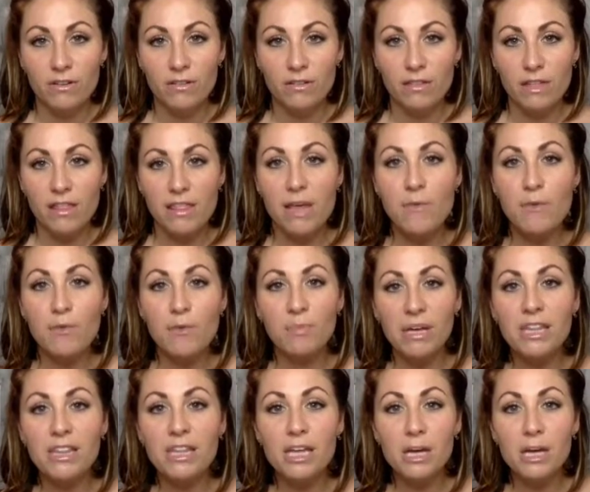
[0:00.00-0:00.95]
That they would
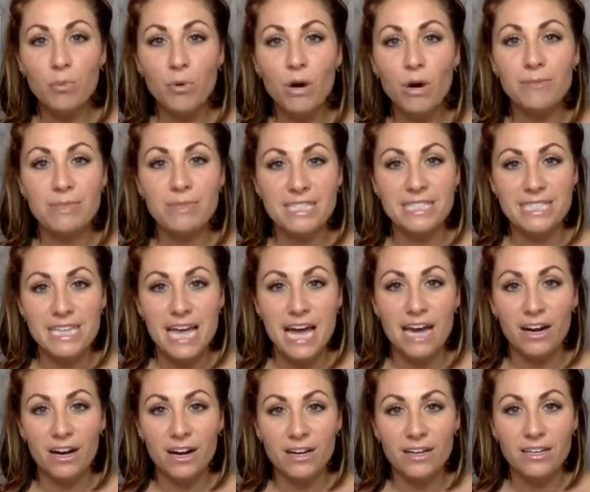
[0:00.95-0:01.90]
be the appointment
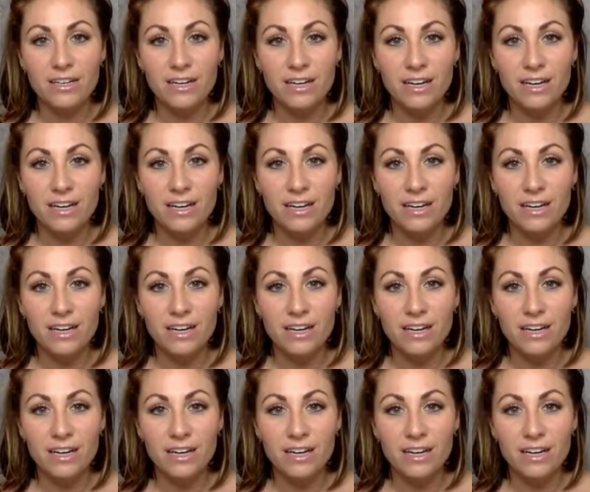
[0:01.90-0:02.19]
setter,